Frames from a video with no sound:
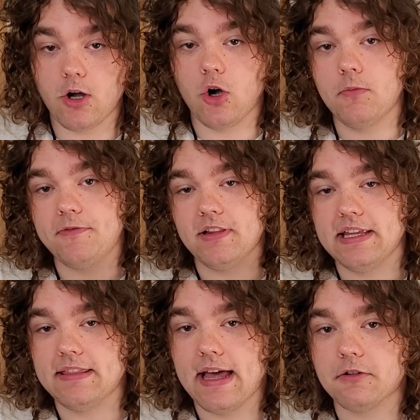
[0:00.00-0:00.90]

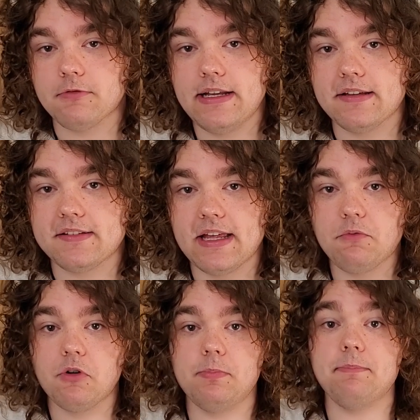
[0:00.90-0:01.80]
hopefully that arena
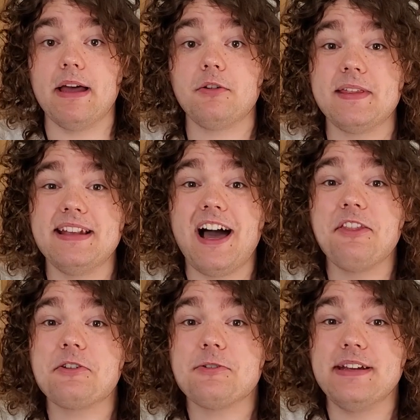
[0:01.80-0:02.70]
set will be better than
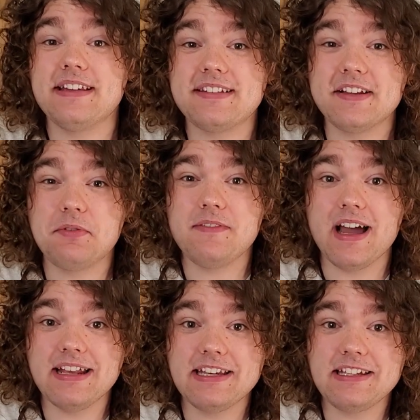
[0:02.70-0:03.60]
other arena sets we've
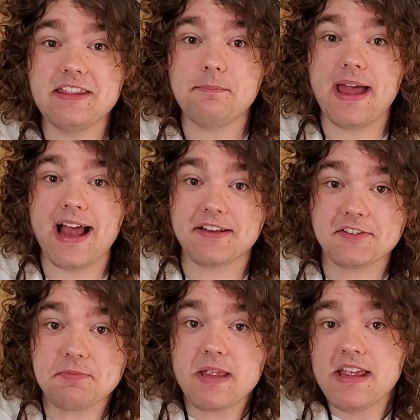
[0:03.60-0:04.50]
gotten into the
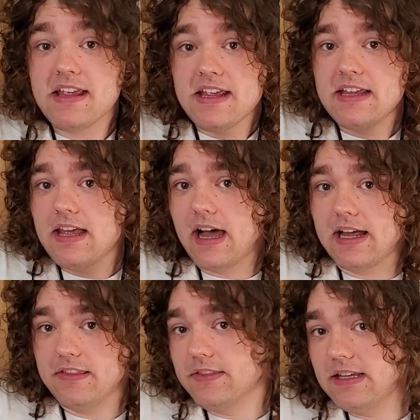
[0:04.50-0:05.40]
past.
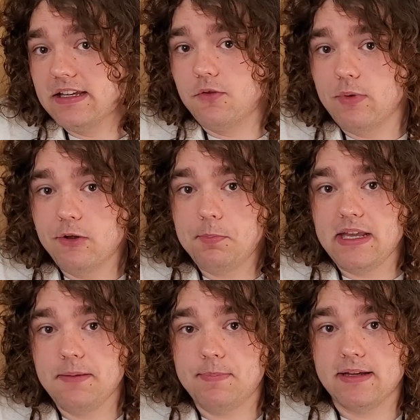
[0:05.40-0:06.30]
I think it will
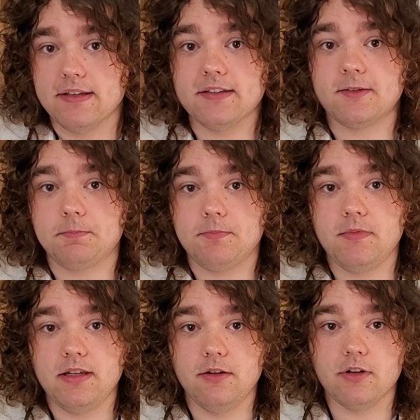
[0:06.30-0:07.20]
be because,
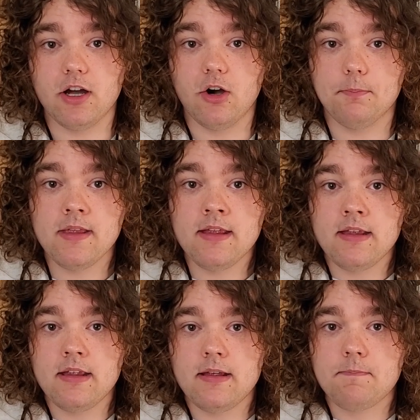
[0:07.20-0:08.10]
you know,
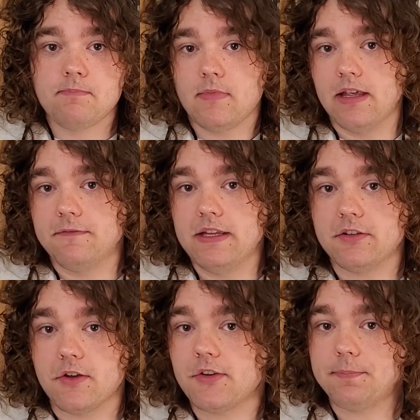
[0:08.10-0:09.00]
if
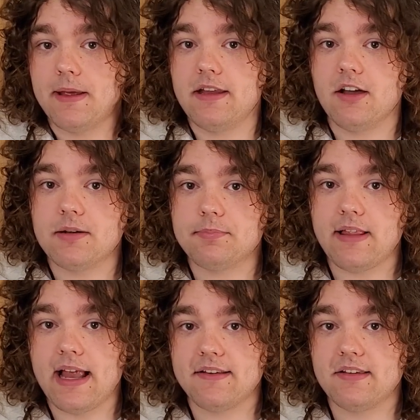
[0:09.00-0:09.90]
these are spinning on
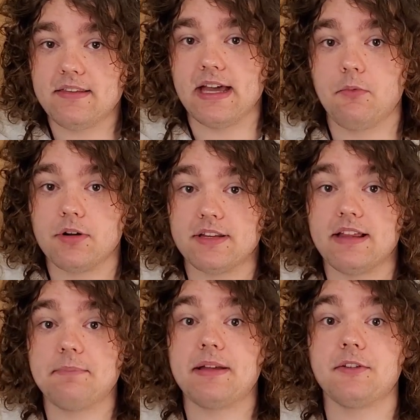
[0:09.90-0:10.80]
plastic, that works a
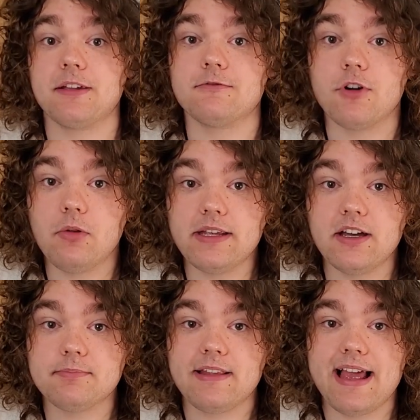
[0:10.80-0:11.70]
lot better than rolling
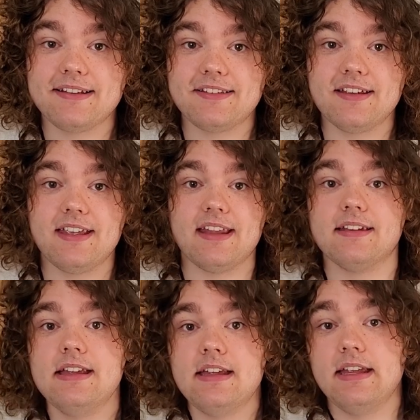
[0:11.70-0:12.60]
on plastic,
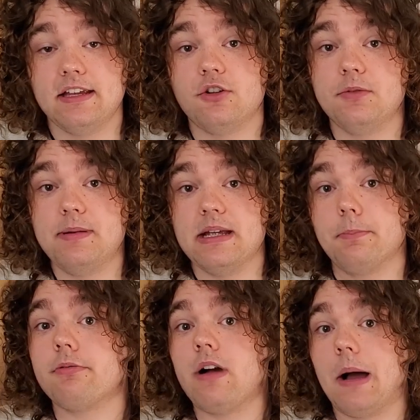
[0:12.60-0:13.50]
and it could be
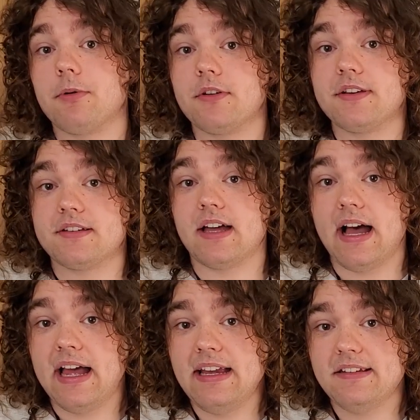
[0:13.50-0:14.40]
a proper
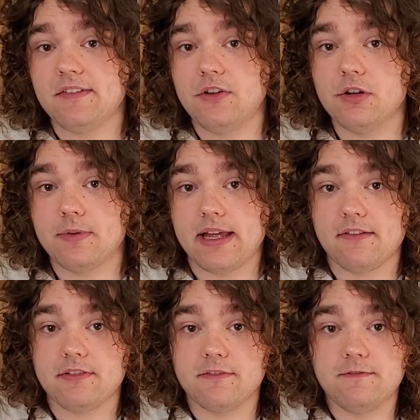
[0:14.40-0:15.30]
size if you don't
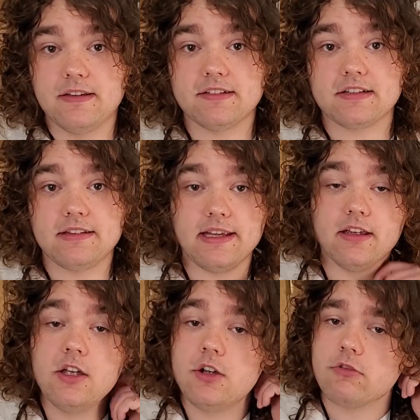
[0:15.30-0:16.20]
have to
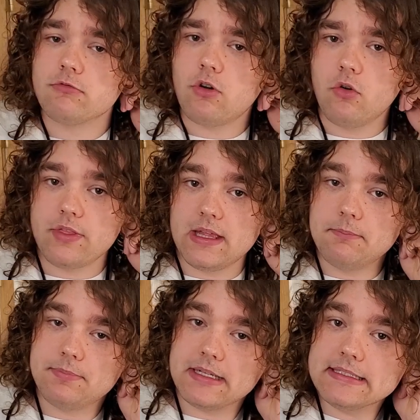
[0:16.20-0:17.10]
physically roll
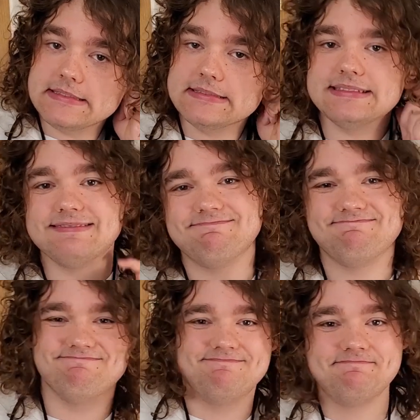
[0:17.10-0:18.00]
them, but
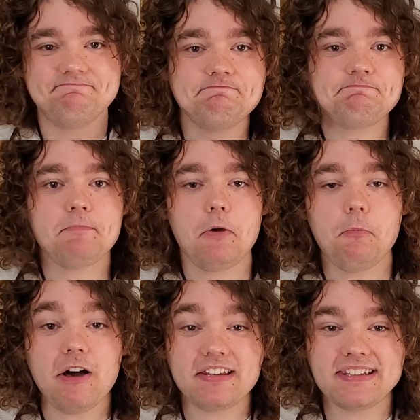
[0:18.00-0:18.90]

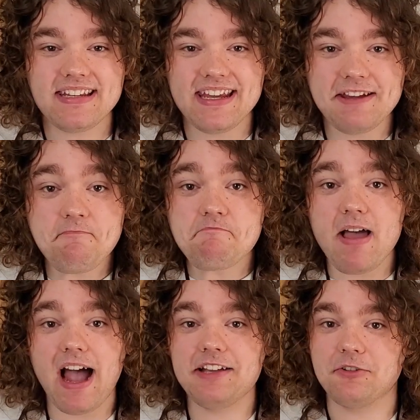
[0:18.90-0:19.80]
we'll see.
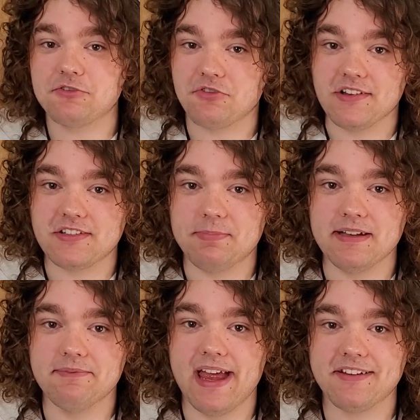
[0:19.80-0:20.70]
I don't trust
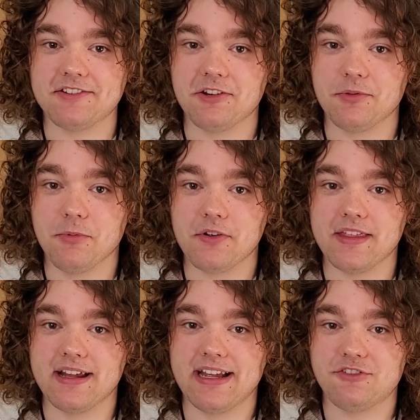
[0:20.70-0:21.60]
Spin Master more
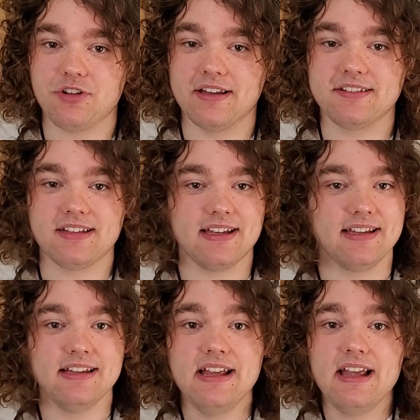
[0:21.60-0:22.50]
than I trust,
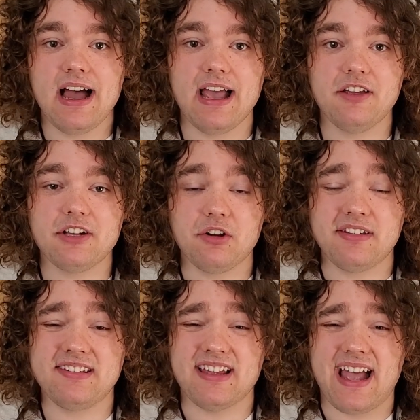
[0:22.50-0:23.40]
I don't know,
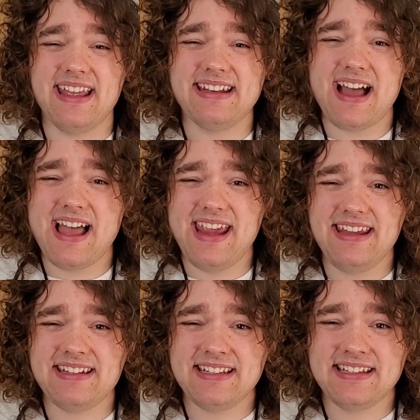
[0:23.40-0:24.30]

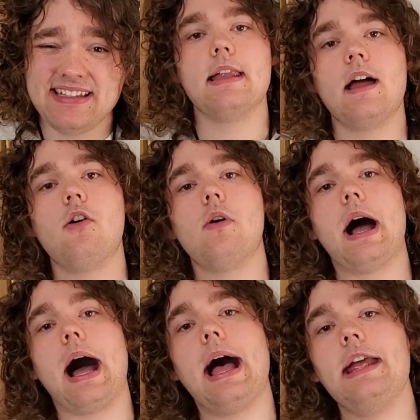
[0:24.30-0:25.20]
Cyanide? Now,
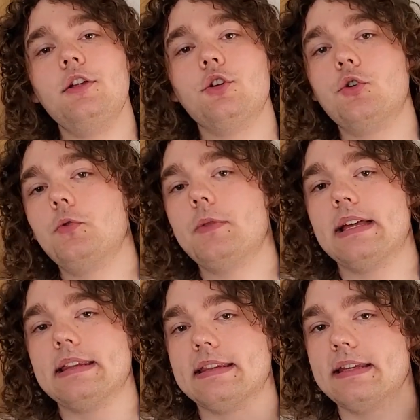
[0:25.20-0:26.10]
I know
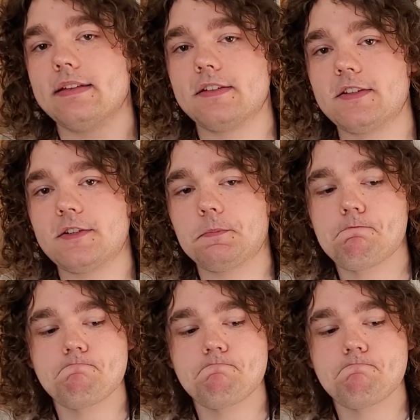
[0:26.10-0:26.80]
that this